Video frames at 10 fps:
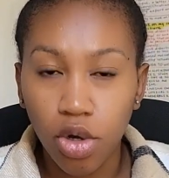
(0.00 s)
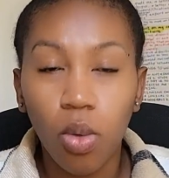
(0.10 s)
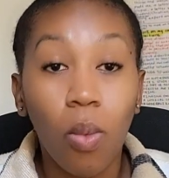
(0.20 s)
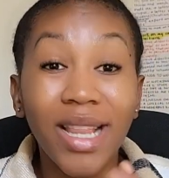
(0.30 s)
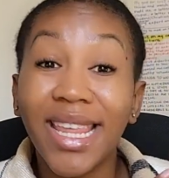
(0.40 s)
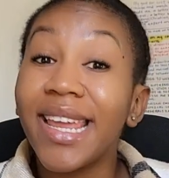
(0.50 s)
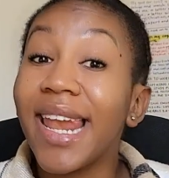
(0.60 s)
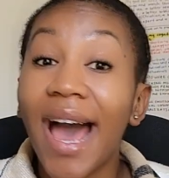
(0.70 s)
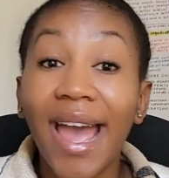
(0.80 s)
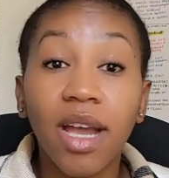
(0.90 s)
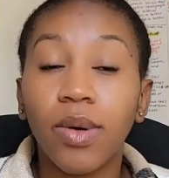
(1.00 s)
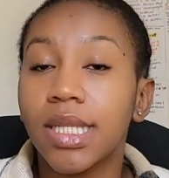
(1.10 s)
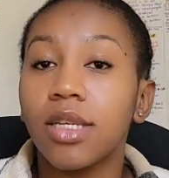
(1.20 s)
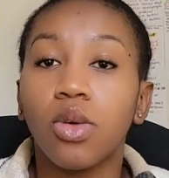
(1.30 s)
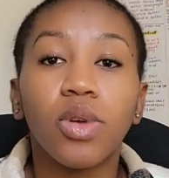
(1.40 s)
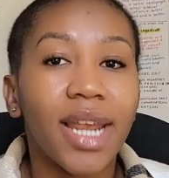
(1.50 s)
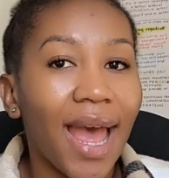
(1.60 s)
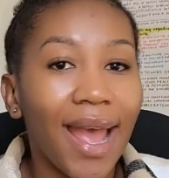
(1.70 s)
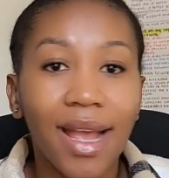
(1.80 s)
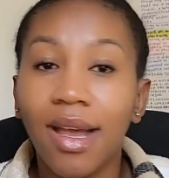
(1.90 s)
what they like, what they don't
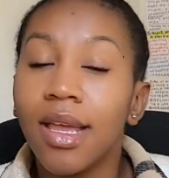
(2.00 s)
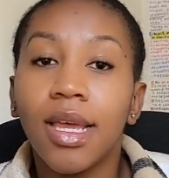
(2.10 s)
like,